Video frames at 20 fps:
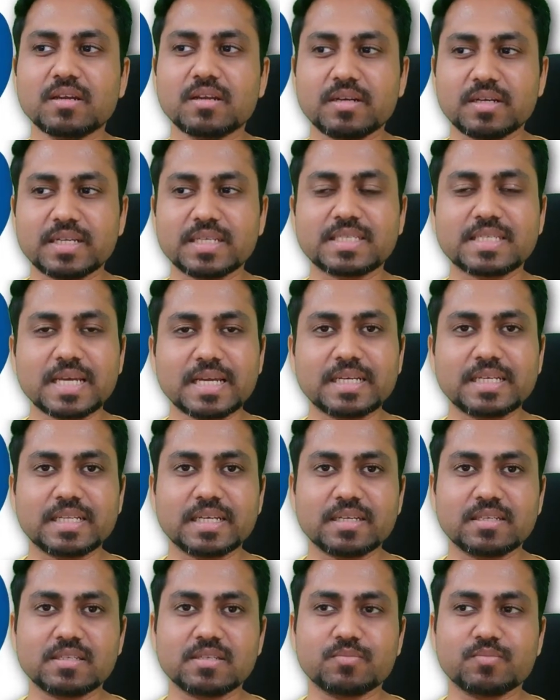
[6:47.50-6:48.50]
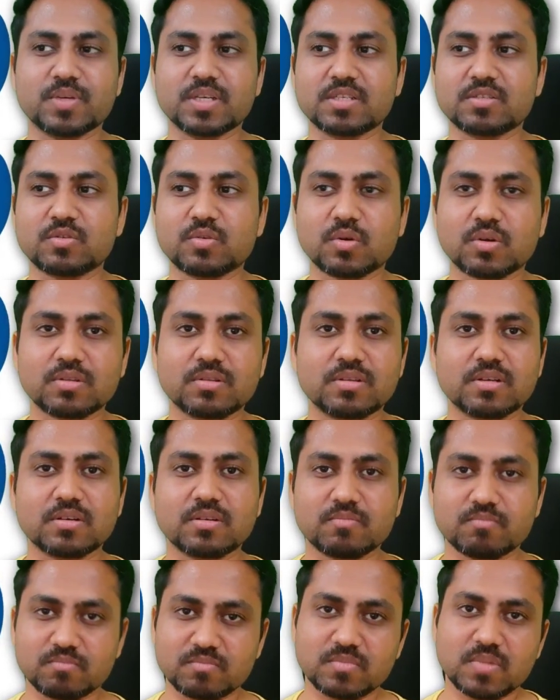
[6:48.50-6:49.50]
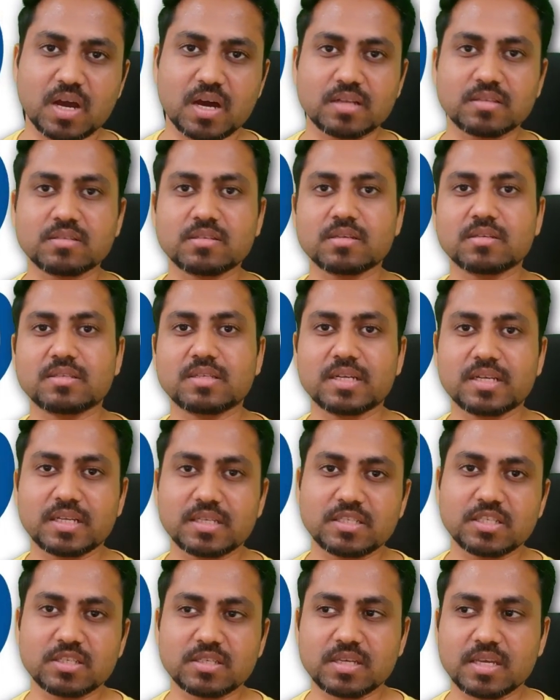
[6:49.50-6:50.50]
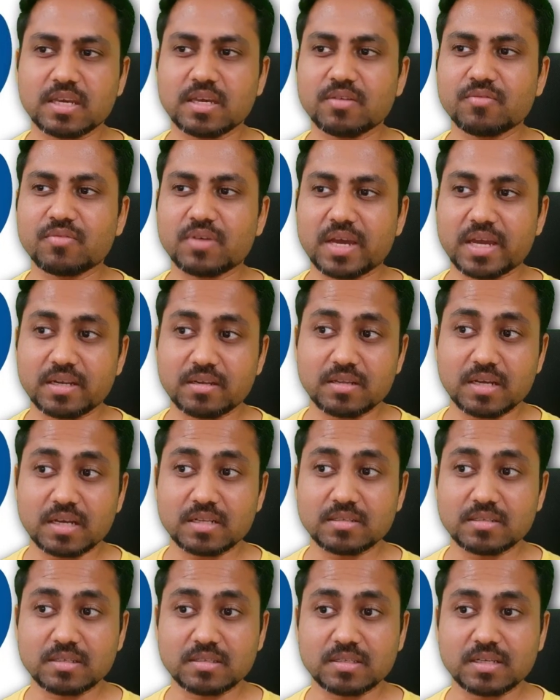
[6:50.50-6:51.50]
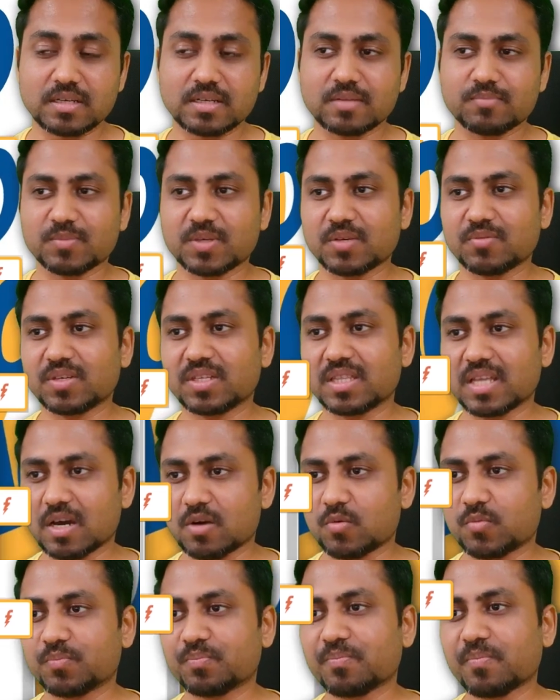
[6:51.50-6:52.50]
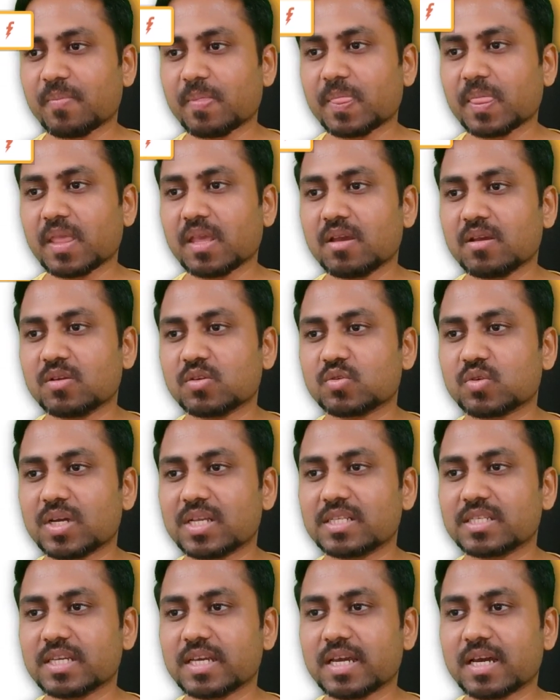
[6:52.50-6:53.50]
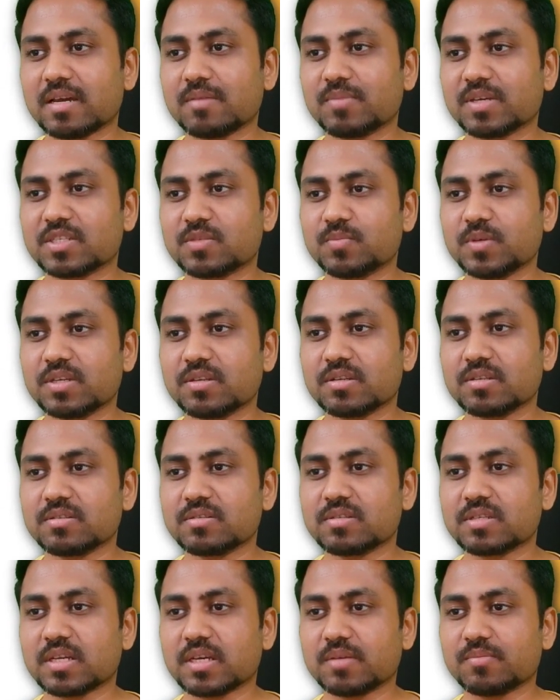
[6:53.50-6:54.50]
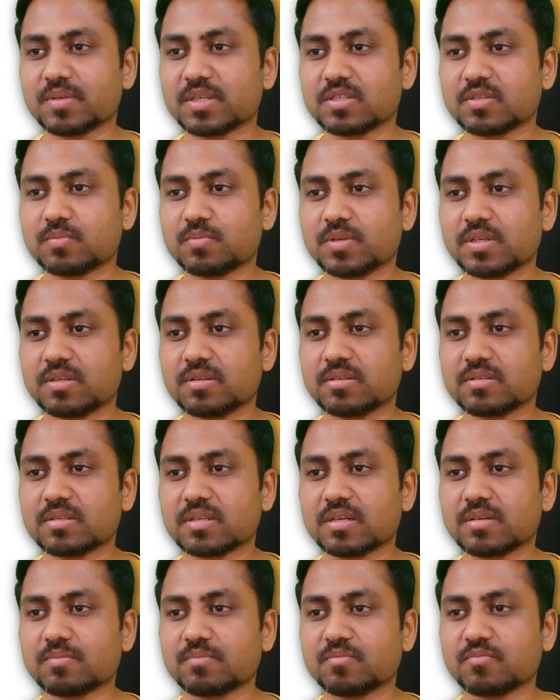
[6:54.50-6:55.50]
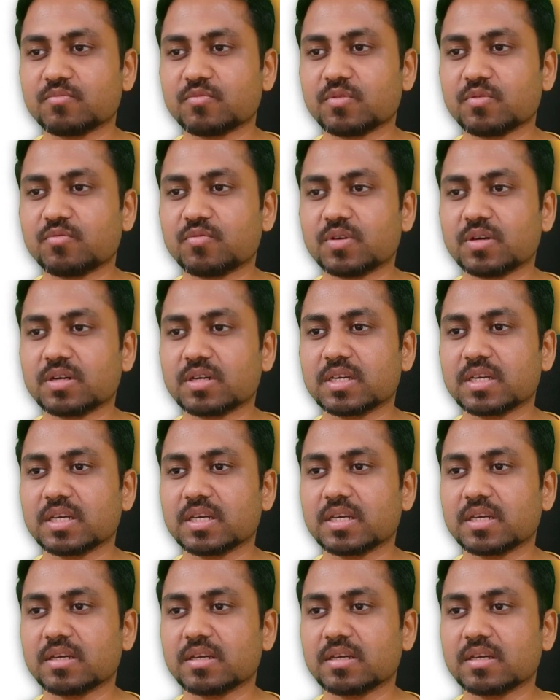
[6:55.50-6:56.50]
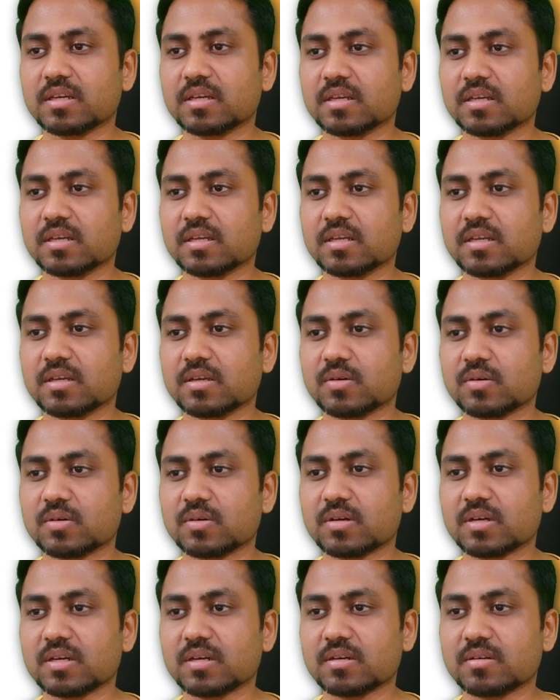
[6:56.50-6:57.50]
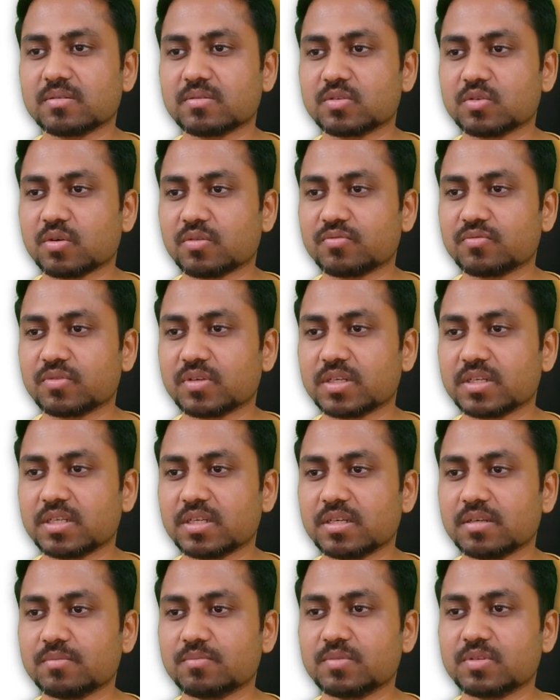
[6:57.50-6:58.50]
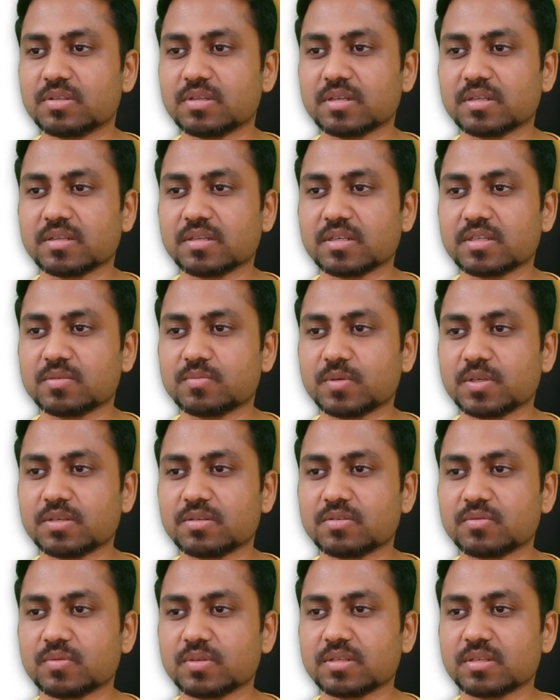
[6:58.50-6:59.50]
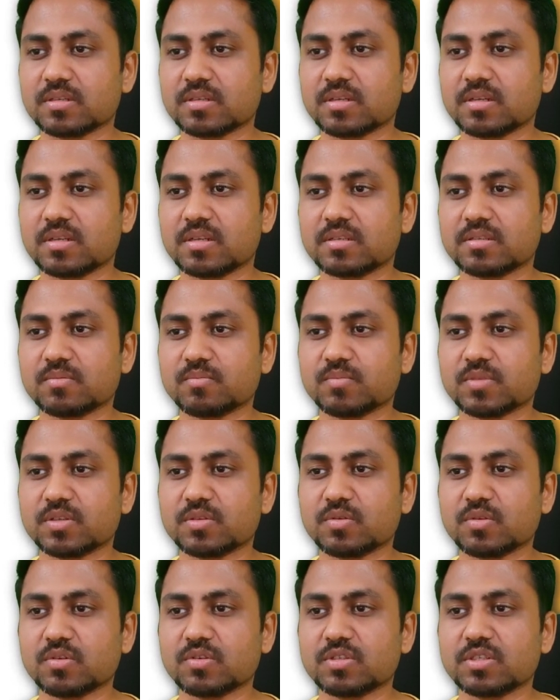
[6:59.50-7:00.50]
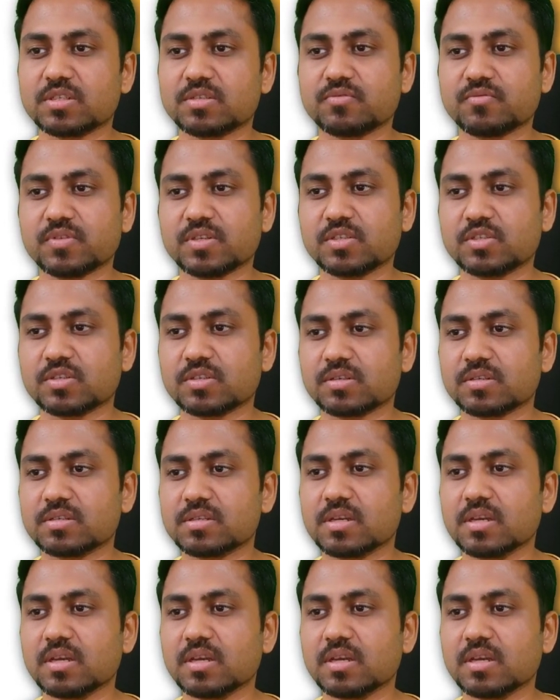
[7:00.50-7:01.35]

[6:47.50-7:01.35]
decide this based on the answers that I just gave and the answers that I'm giving now. So I'll say I'm experienced, I'm working software teams, then experience with methodologies, features,